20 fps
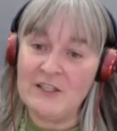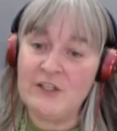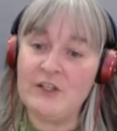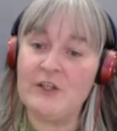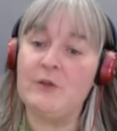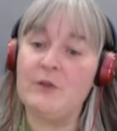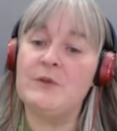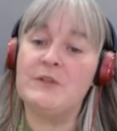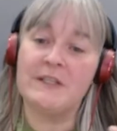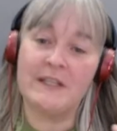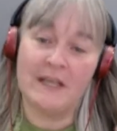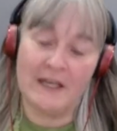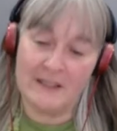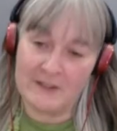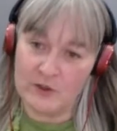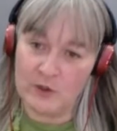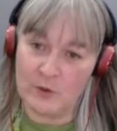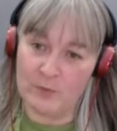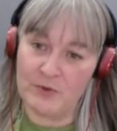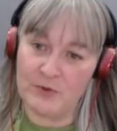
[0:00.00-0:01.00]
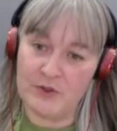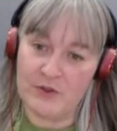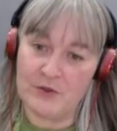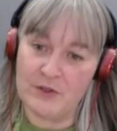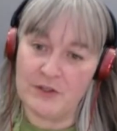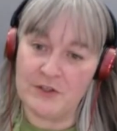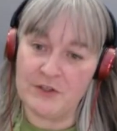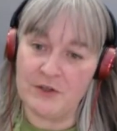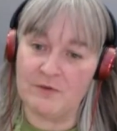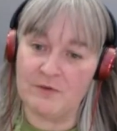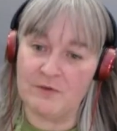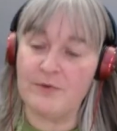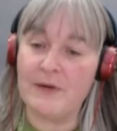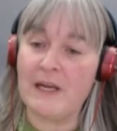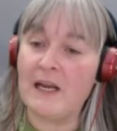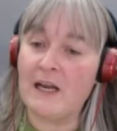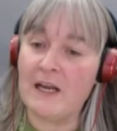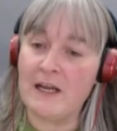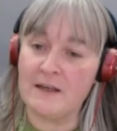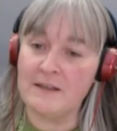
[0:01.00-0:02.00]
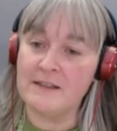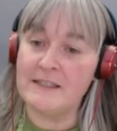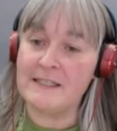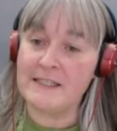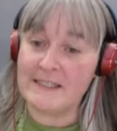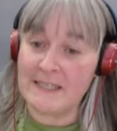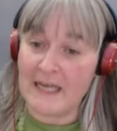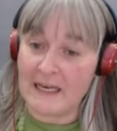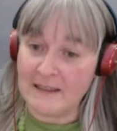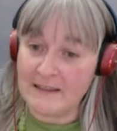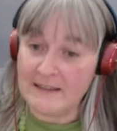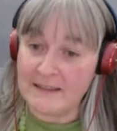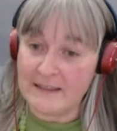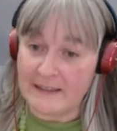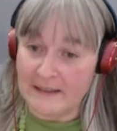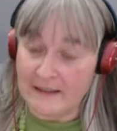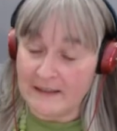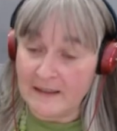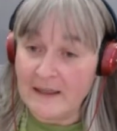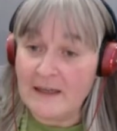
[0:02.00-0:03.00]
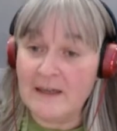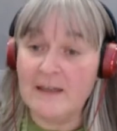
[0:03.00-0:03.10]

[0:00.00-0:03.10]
use that as an opportunity of really understanding